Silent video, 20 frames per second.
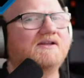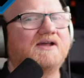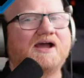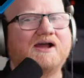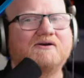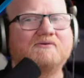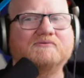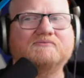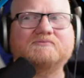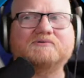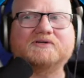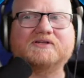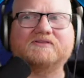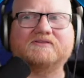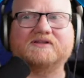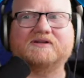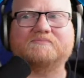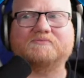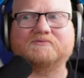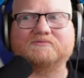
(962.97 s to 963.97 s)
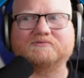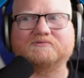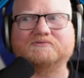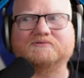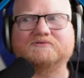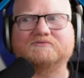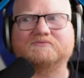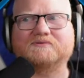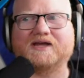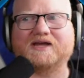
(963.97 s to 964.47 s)
that I would want to set up a
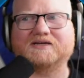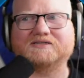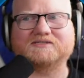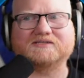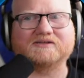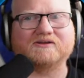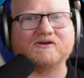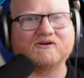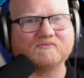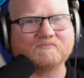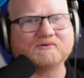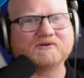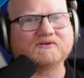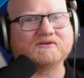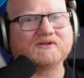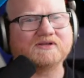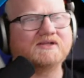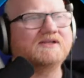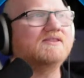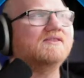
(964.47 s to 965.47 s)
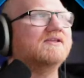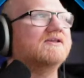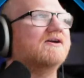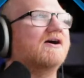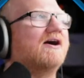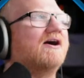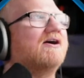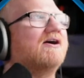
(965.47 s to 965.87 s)
rule to actually open in the